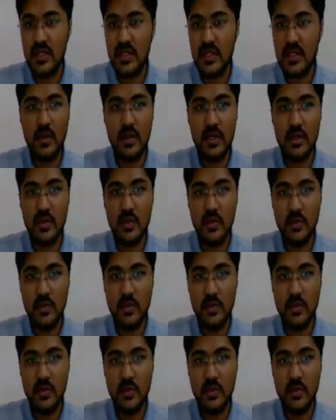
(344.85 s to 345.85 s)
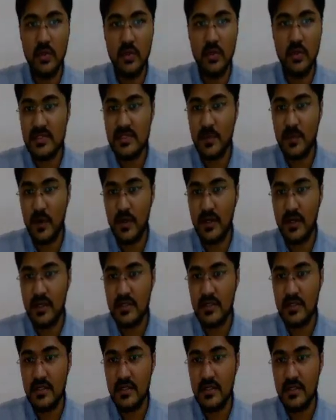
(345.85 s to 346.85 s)

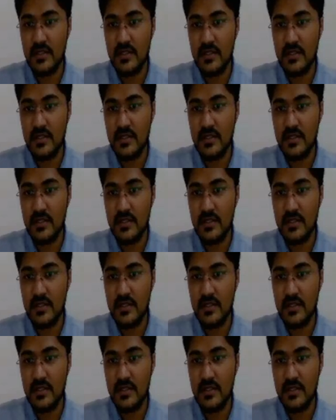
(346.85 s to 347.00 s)
6.022